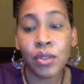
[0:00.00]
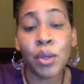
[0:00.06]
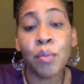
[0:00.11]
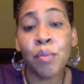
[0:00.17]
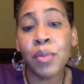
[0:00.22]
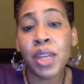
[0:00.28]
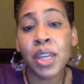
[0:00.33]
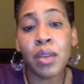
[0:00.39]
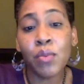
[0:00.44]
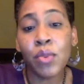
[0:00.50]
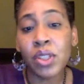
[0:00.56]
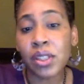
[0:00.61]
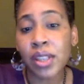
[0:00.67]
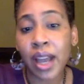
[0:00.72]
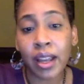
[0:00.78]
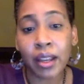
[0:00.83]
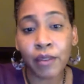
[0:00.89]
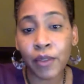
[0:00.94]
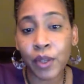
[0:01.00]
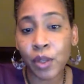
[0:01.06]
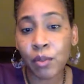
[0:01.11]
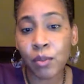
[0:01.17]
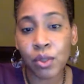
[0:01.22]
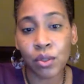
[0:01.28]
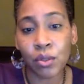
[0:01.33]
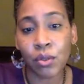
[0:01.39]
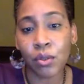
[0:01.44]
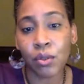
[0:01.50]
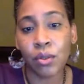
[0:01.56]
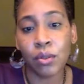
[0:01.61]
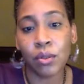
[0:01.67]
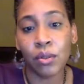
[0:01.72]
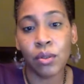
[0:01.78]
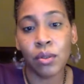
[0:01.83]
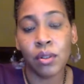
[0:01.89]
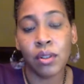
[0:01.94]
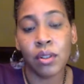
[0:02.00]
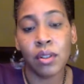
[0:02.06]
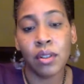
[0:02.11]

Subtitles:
to me was like film school,